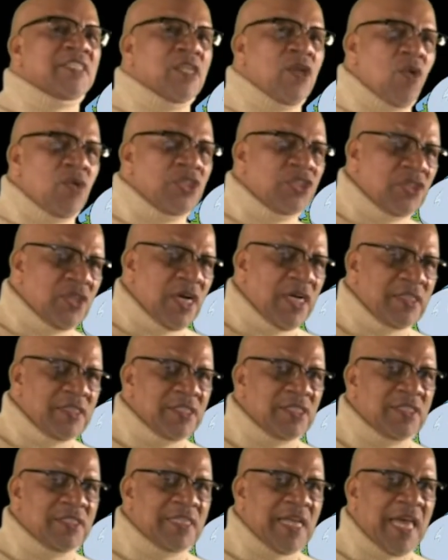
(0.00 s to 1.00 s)
long as you
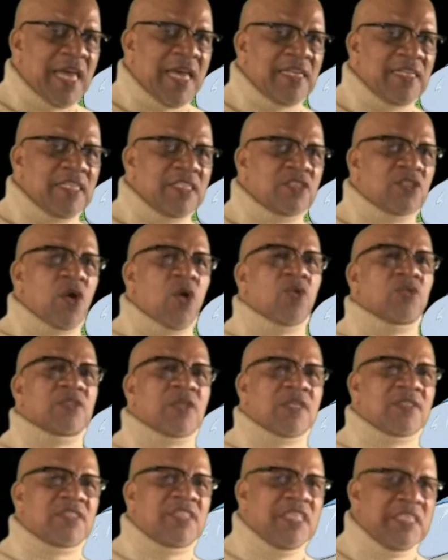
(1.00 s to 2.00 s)
understand that those
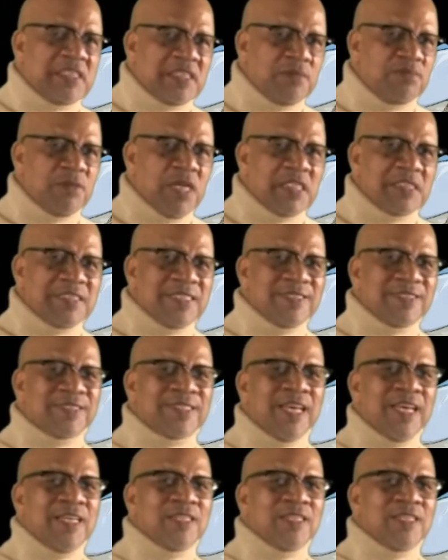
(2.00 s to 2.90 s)
are teaching methods.